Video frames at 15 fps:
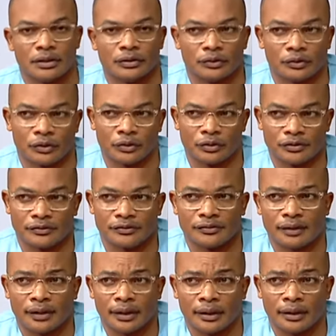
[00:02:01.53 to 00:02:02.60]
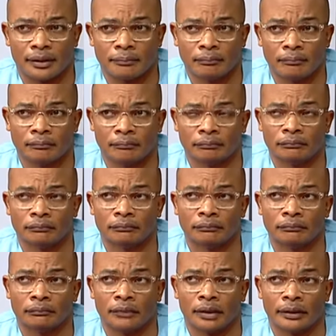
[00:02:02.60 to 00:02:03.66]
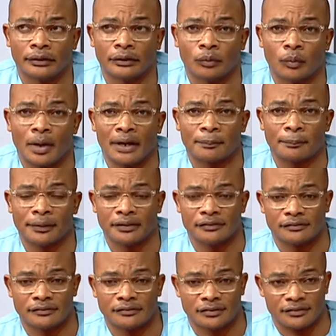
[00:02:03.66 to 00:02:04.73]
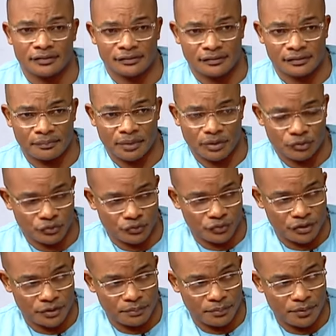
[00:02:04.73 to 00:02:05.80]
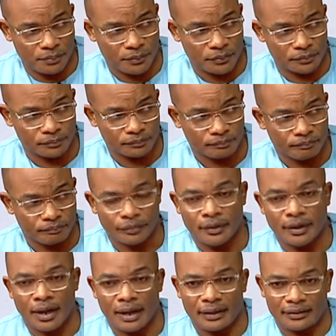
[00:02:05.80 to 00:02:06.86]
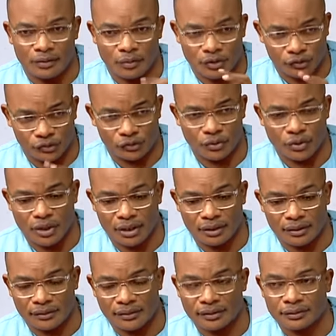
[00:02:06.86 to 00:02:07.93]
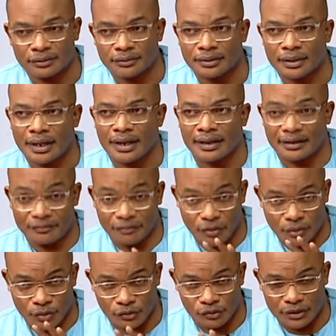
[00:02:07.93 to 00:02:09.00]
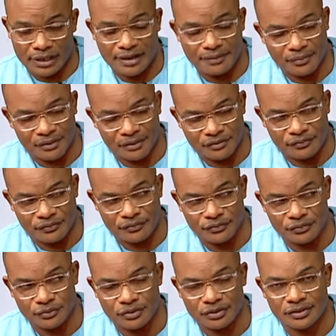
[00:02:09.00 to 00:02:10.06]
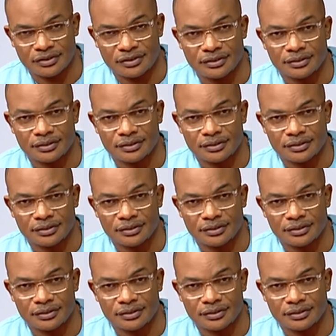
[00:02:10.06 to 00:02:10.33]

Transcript: You notice in one place Jesus is about to feed people, and they were so hungry and everyone was clamoring for food.